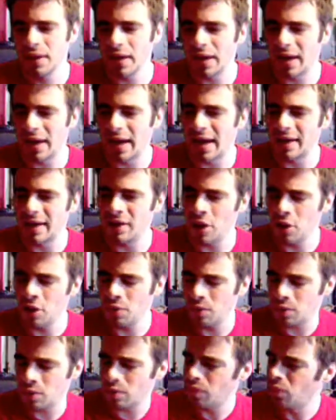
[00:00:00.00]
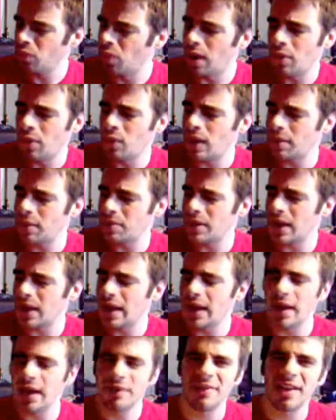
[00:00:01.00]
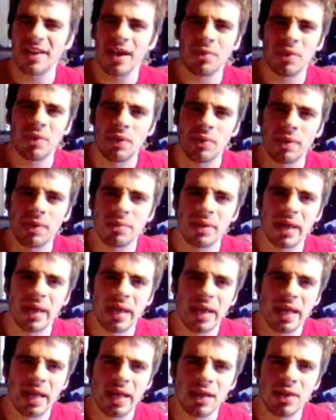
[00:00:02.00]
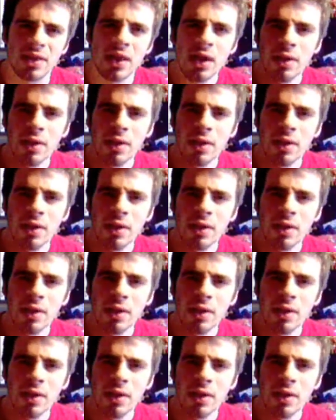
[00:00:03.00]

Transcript: Uh, I know one website, I forget what website it is,